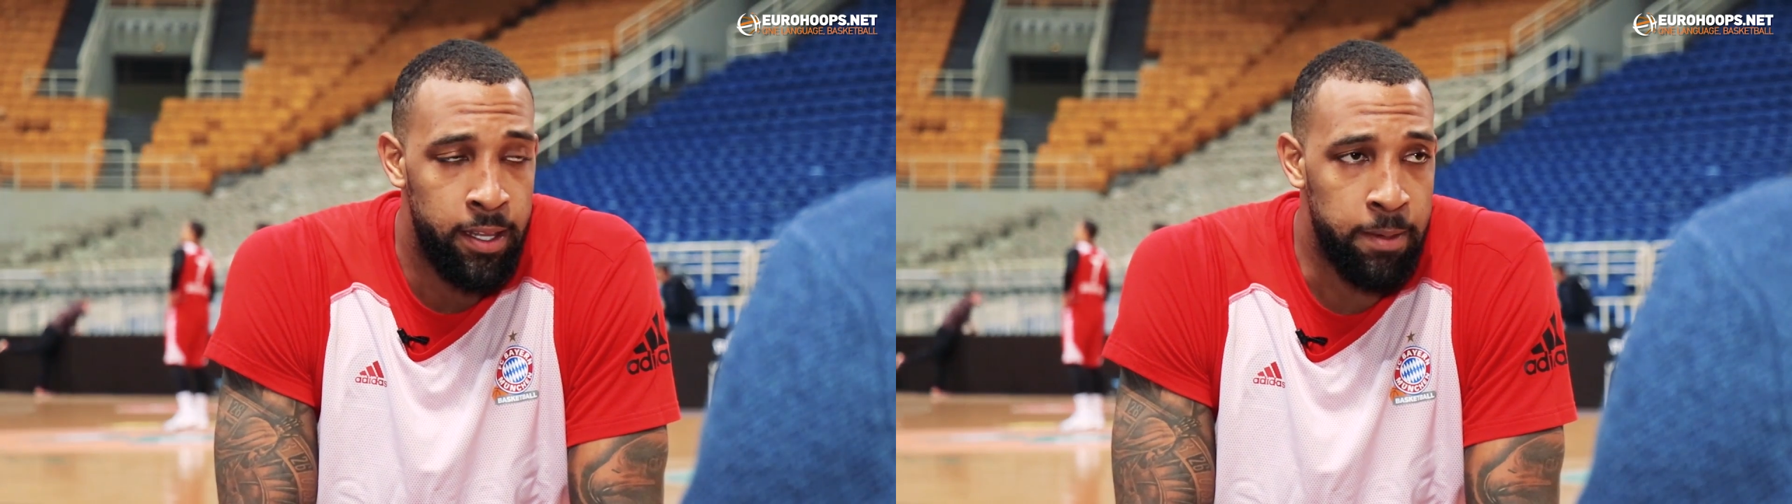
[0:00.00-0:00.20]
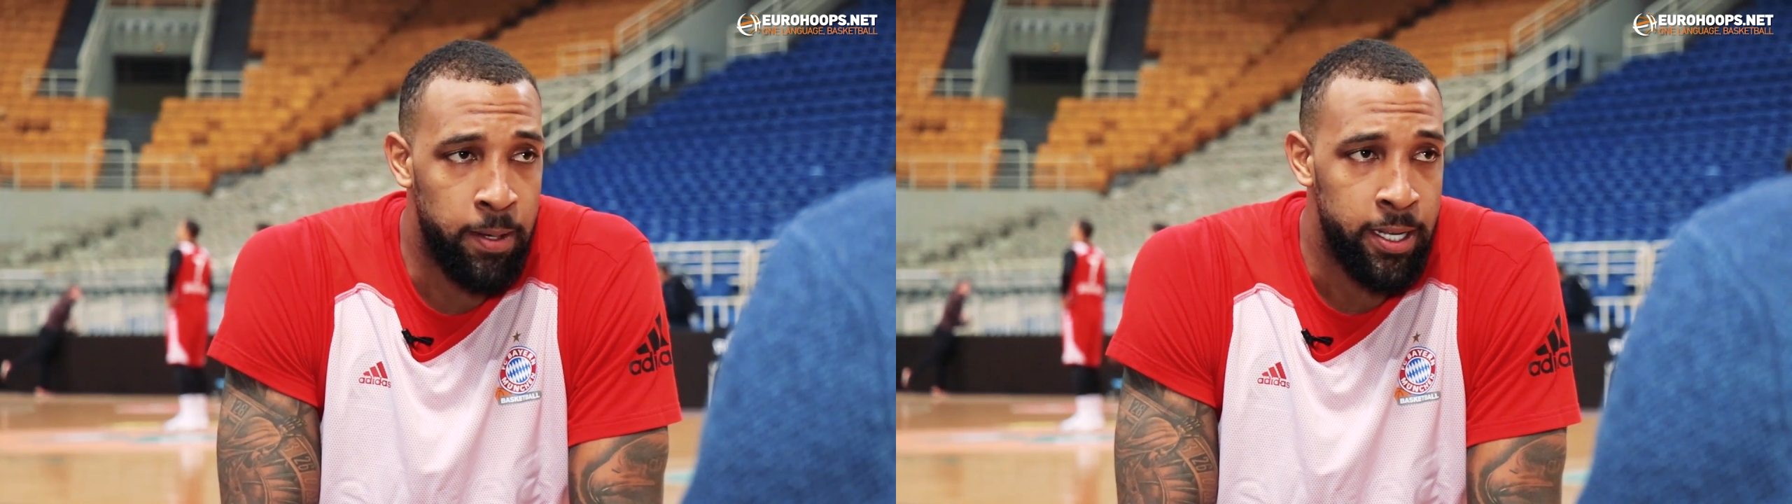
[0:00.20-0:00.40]

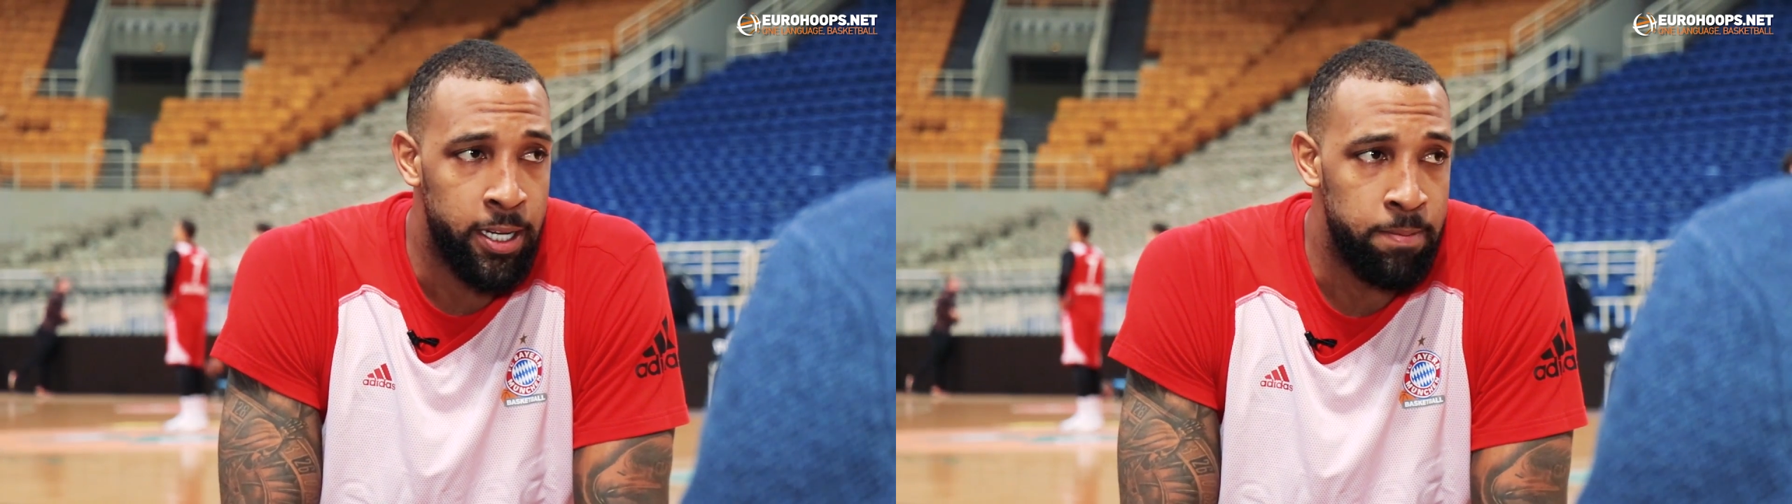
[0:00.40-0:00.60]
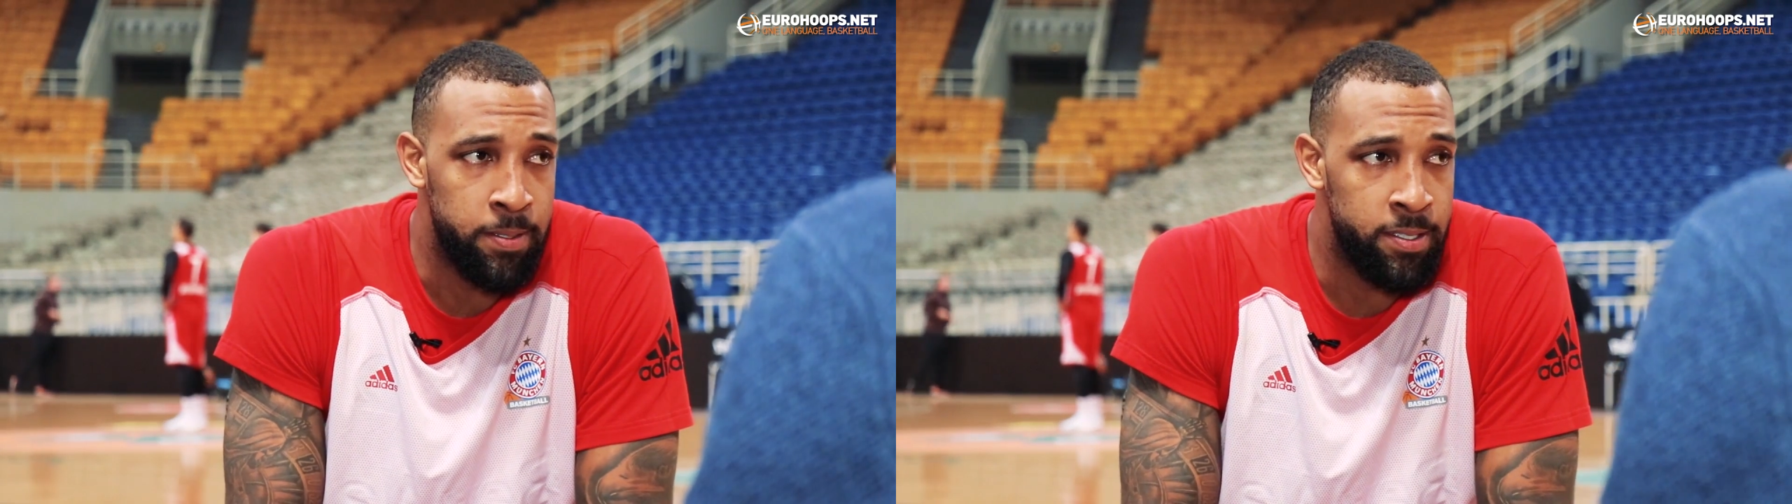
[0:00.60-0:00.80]
thing about
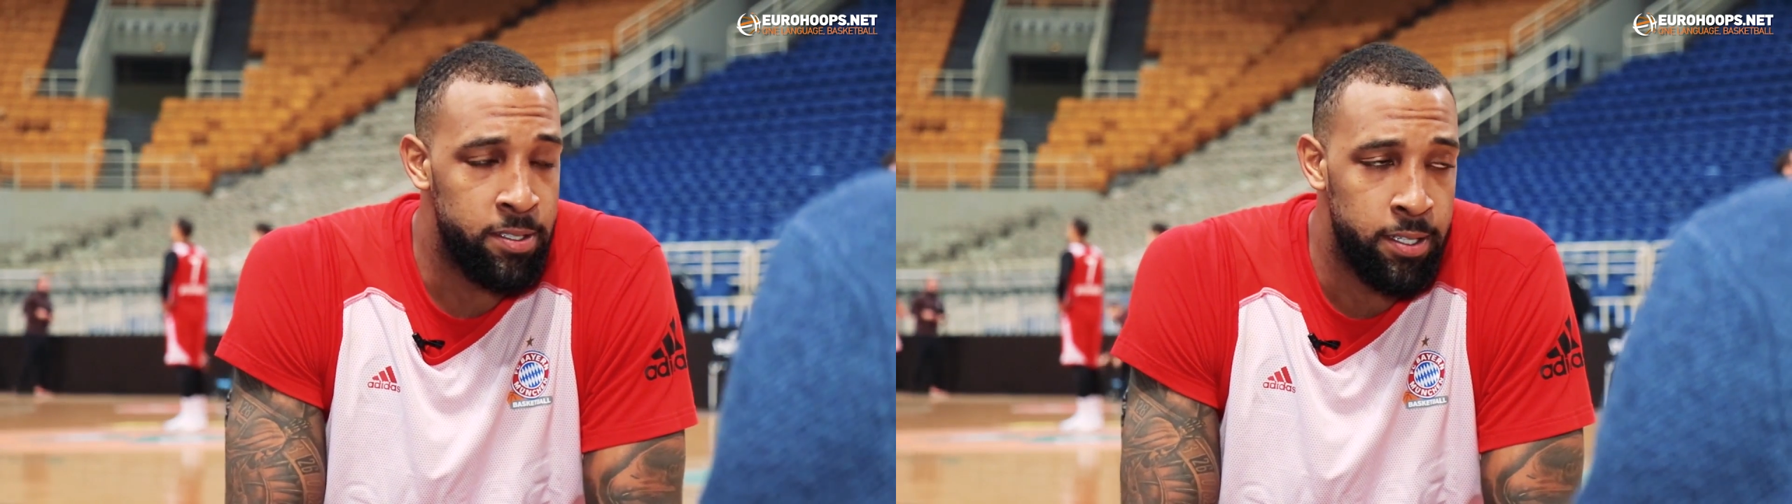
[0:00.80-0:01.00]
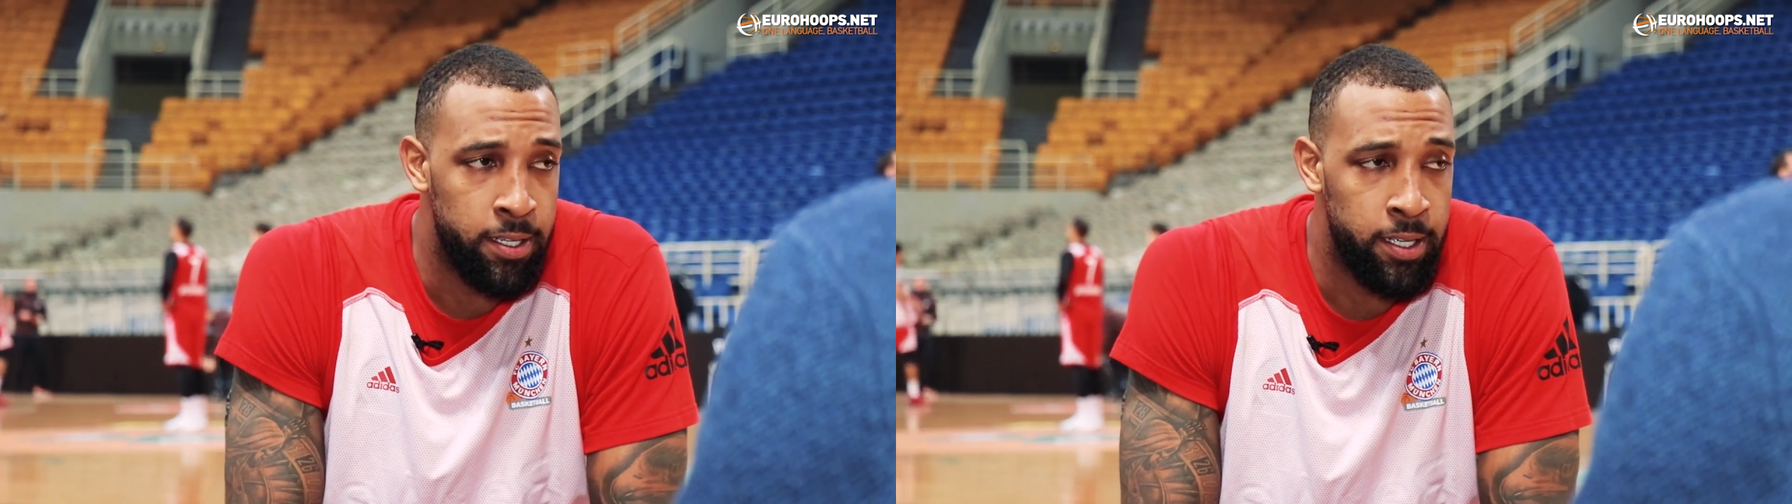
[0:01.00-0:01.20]
Europe
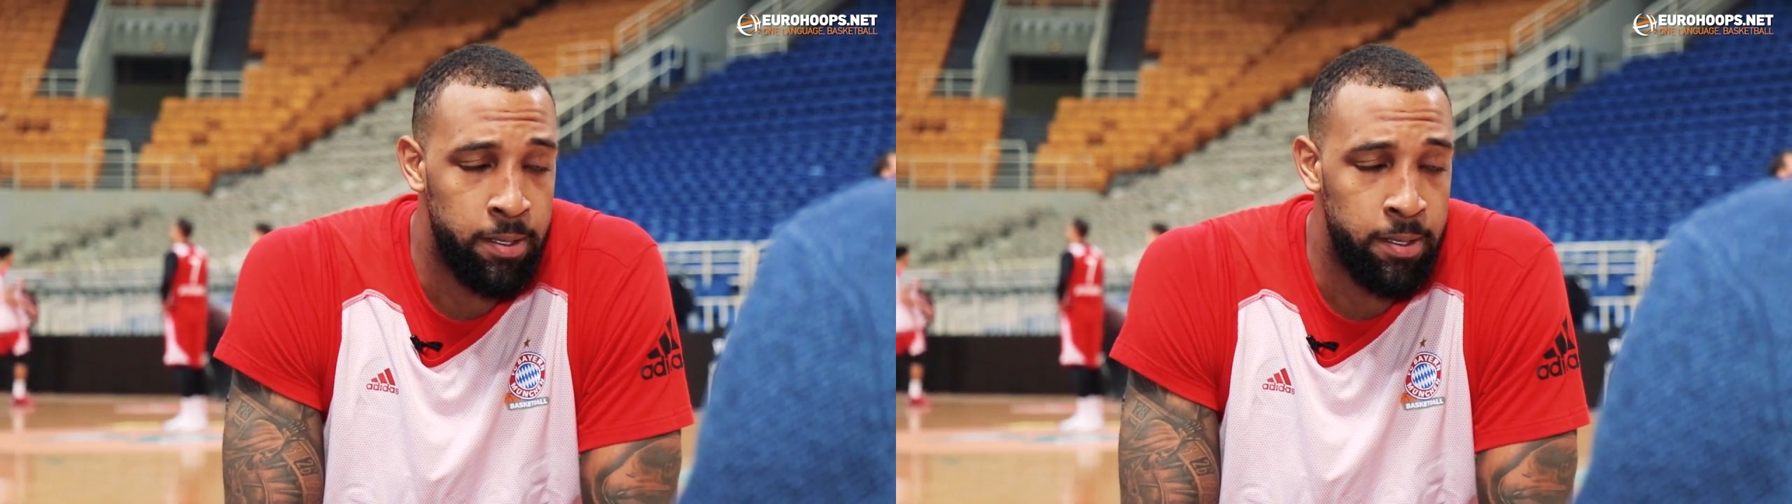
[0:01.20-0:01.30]
is